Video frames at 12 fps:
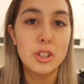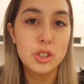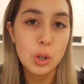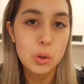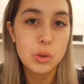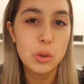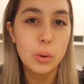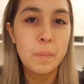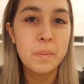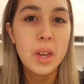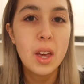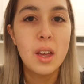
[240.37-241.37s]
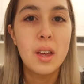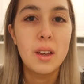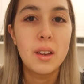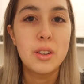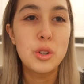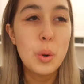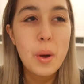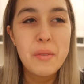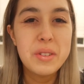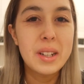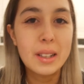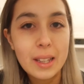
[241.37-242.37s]
of shows you don't
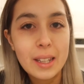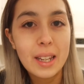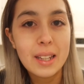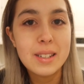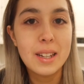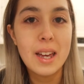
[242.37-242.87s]
have to clean eat to